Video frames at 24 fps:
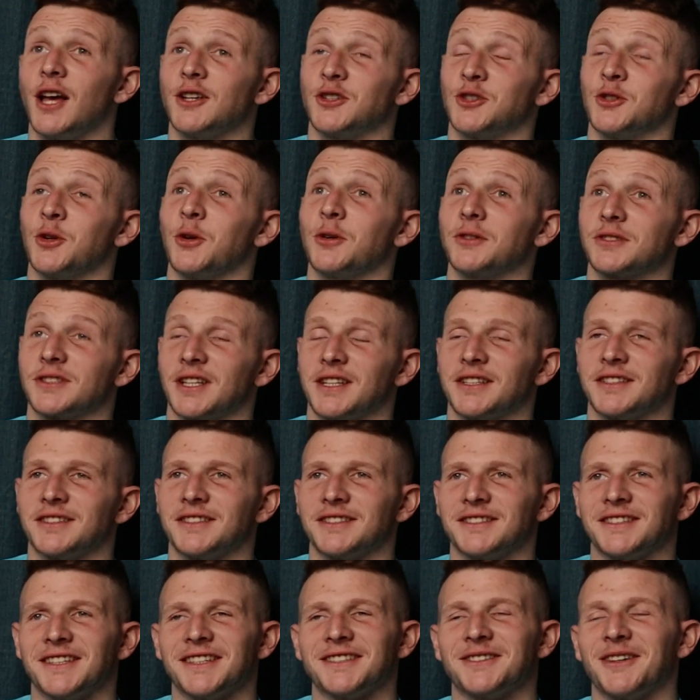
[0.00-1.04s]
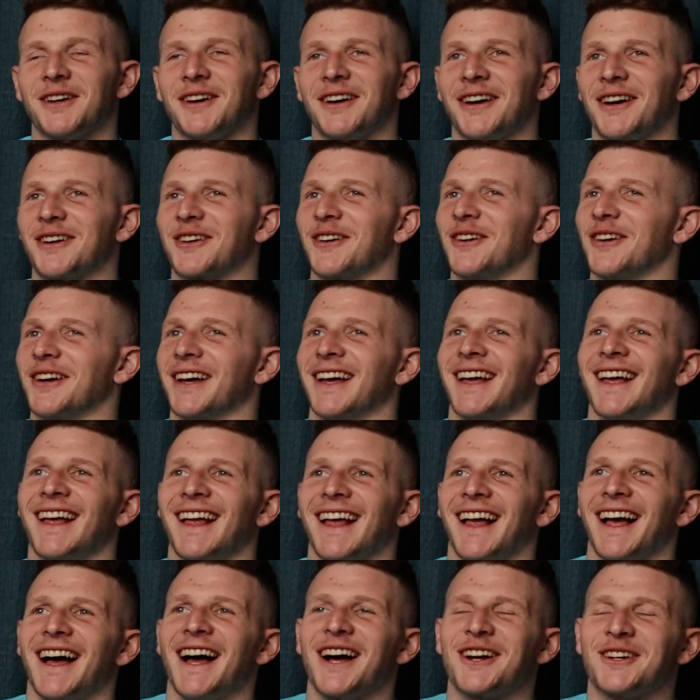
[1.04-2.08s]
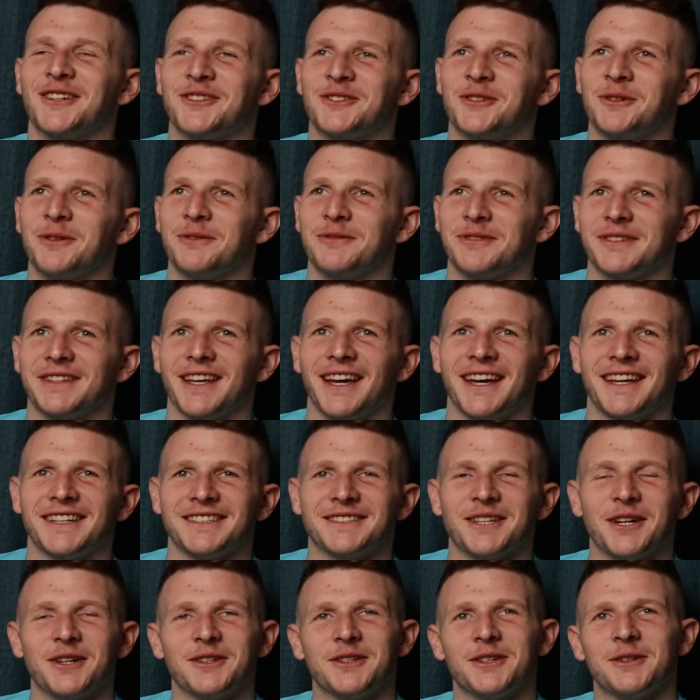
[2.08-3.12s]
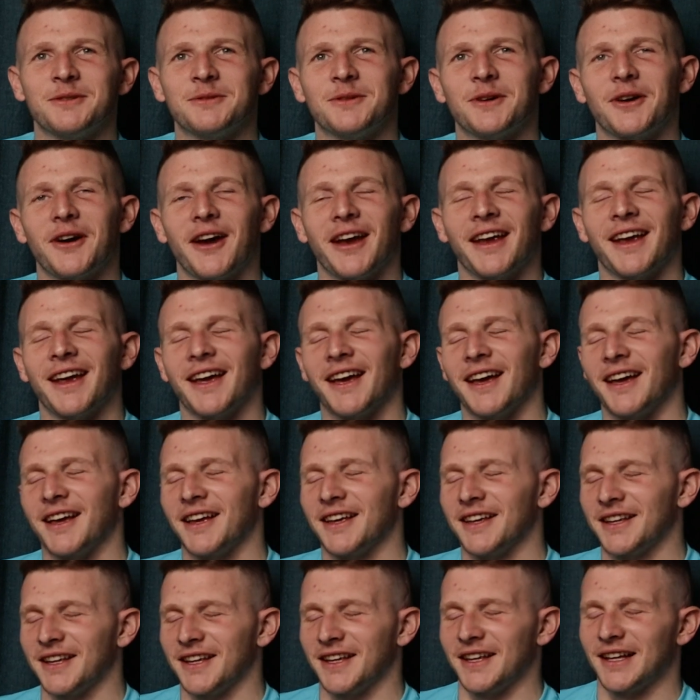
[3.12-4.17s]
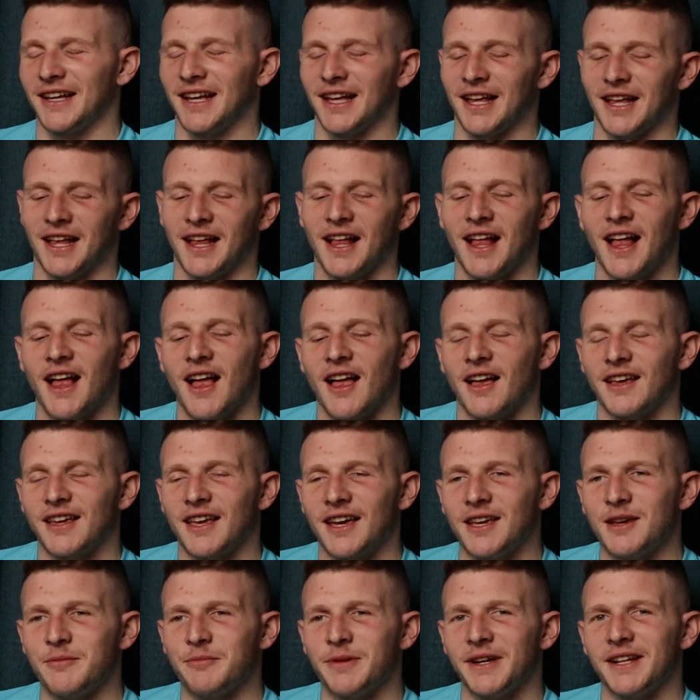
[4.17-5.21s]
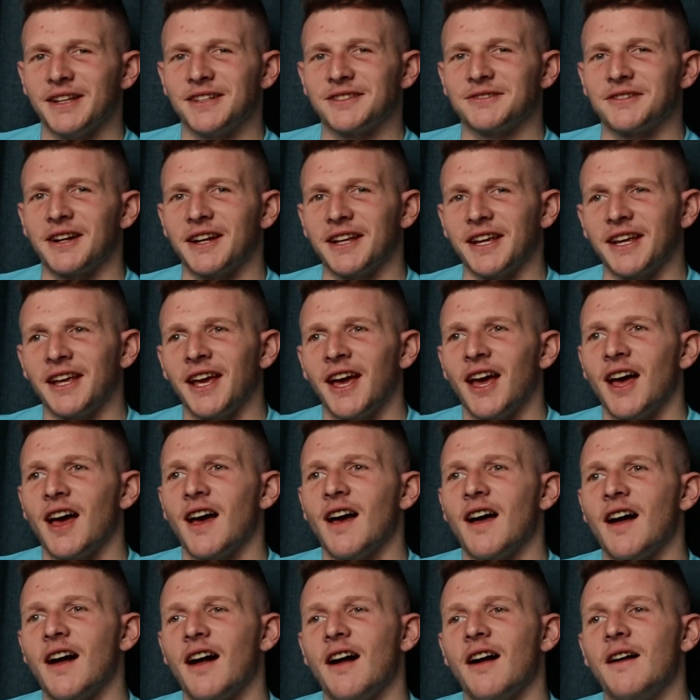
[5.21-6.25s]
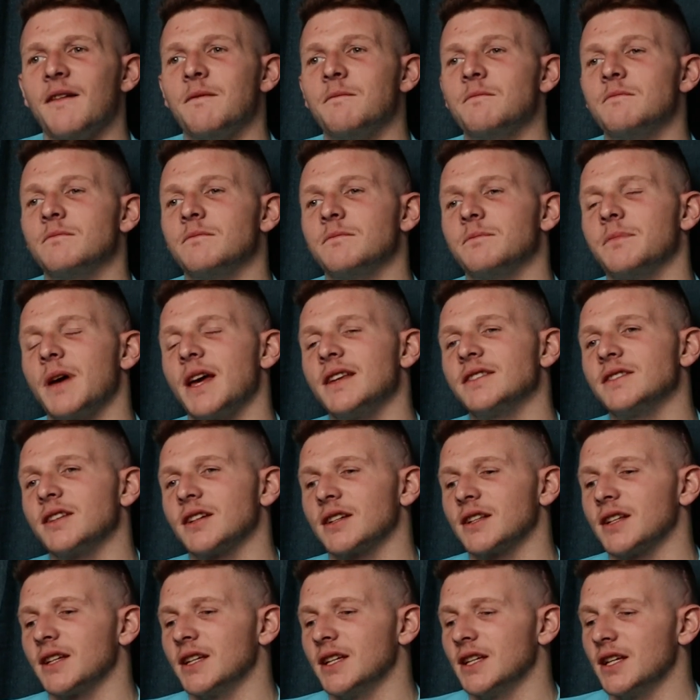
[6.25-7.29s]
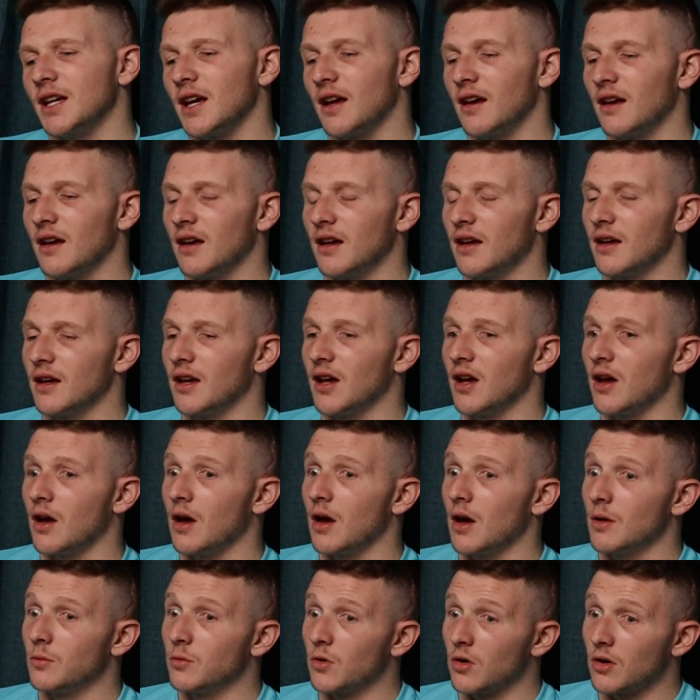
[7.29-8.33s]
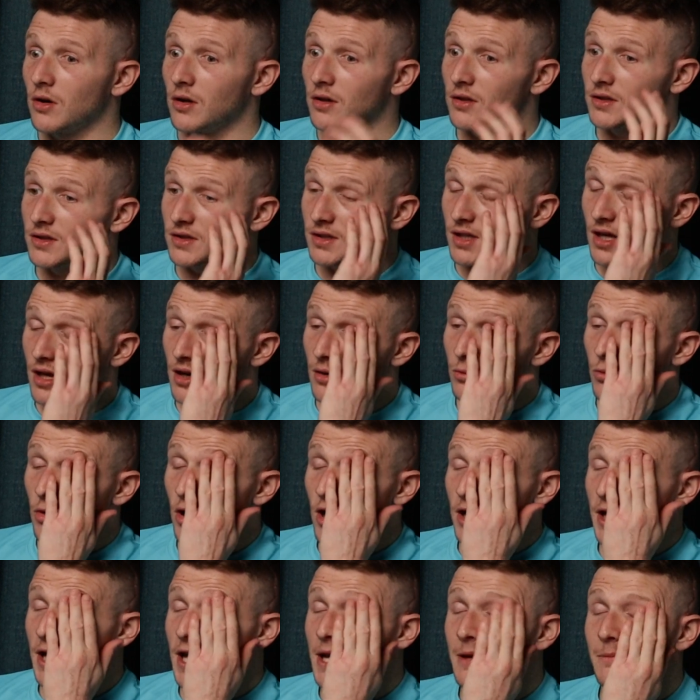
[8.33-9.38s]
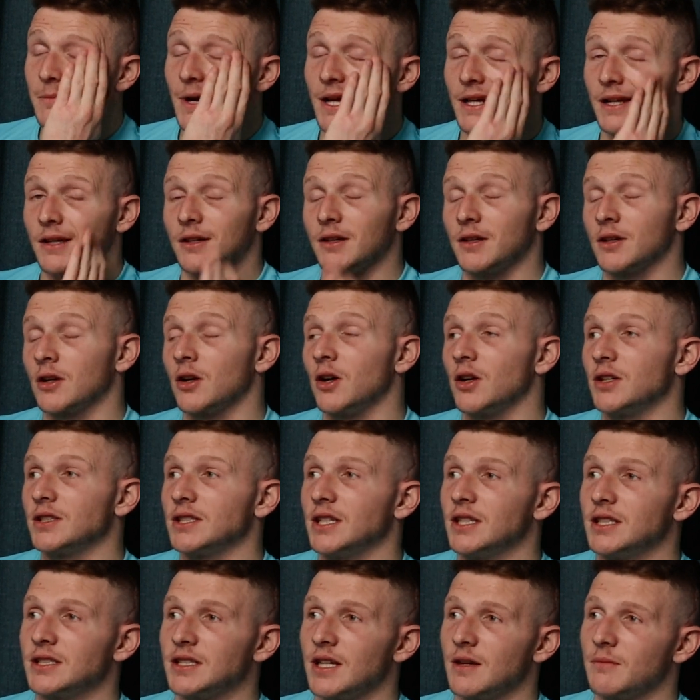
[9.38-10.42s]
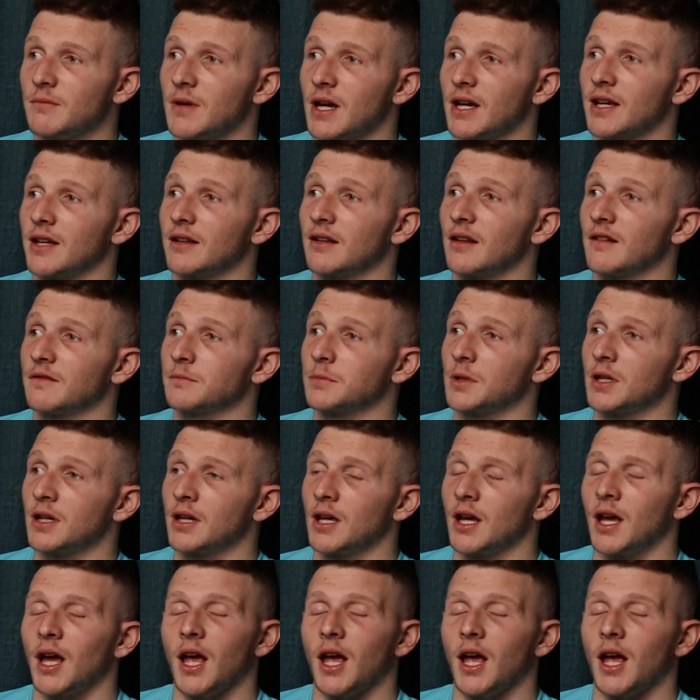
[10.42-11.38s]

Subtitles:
Short sentences. I can talk for days, don't you worry. Get your pillows ready. Basically, I was working back at a car dealership back in Loughborough